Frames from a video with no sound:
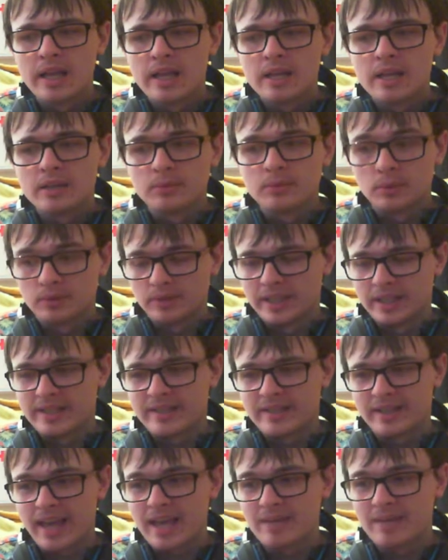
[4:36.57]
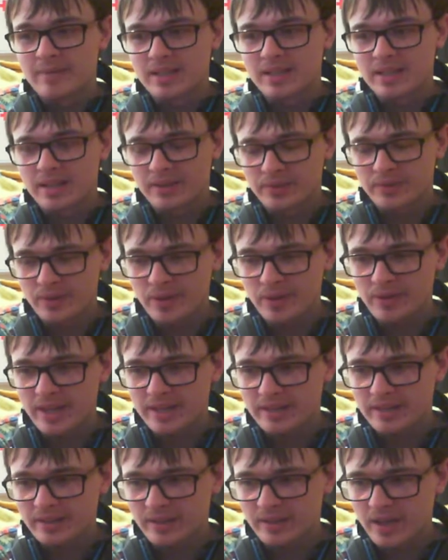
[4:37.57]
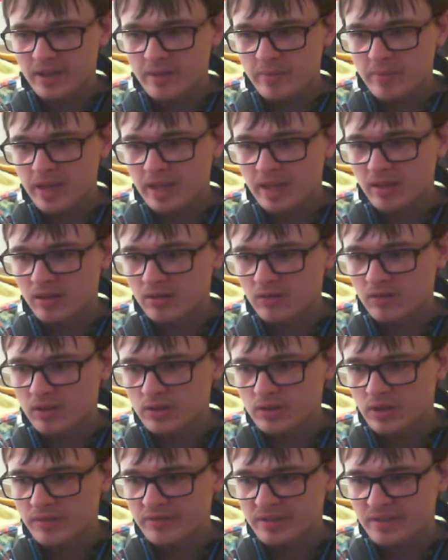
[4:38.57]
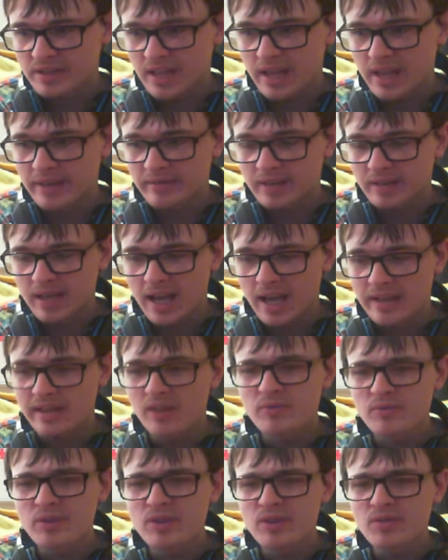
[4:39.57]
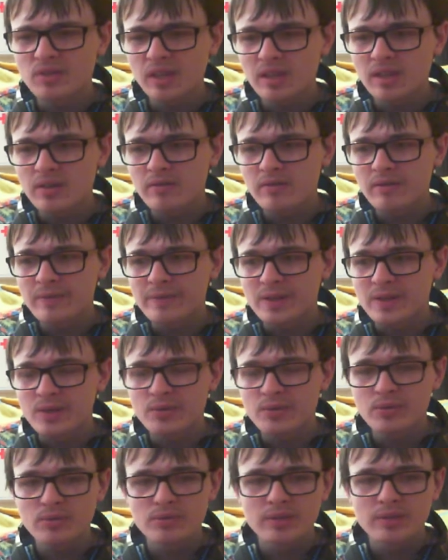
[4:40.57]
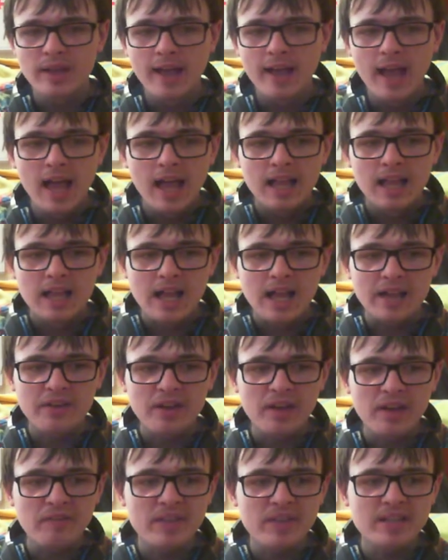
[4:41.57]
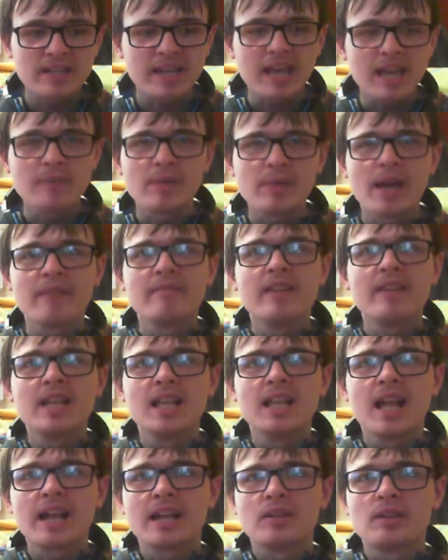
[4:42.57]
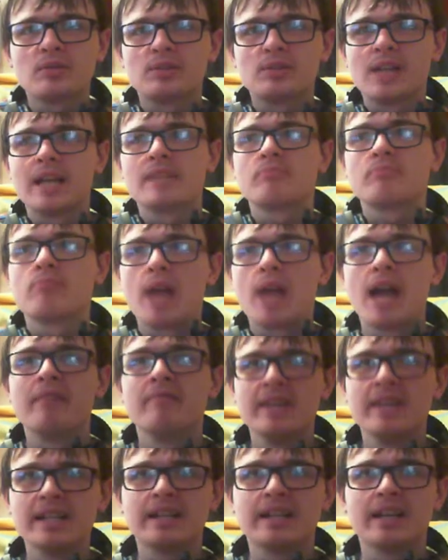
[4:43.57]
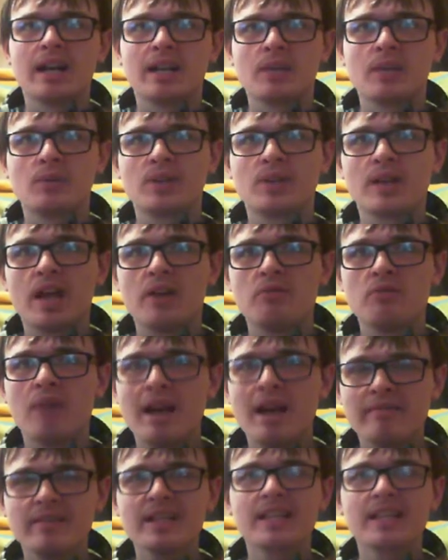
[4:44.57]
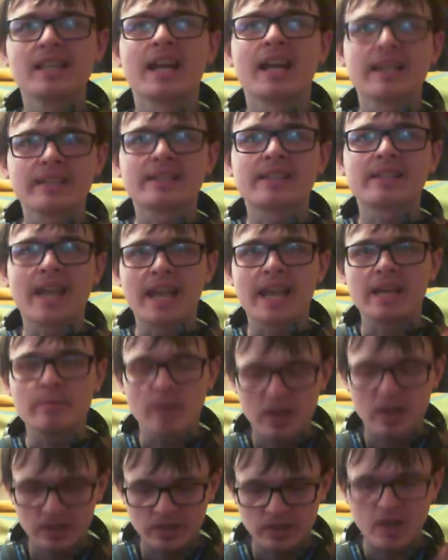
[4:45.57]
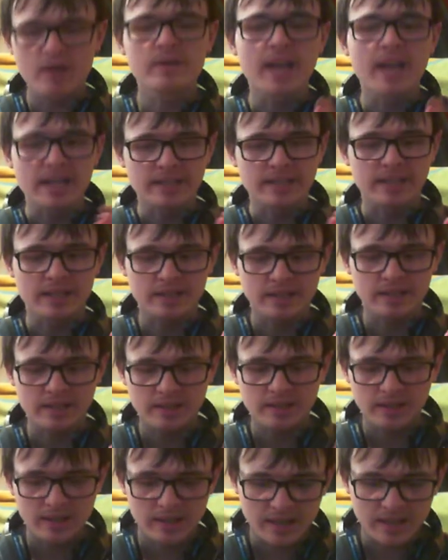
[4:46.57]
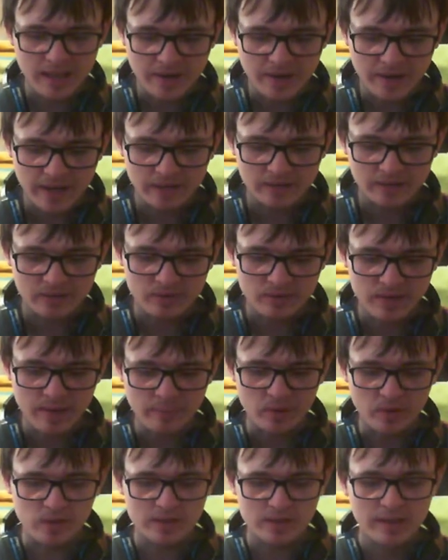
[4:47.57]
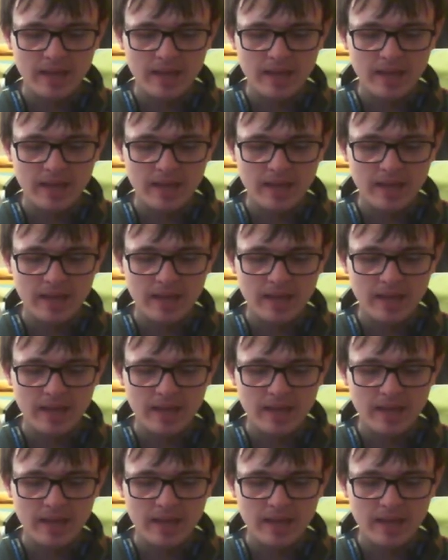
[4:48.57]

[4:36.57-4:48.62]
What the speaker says: well, it's a gaming channel, there's going to be a lot of crossover. It's like, I don't usually do reviews. Like, if there's a game that I really like and I was like, I really like this game, go get it, you know, I'll do that. But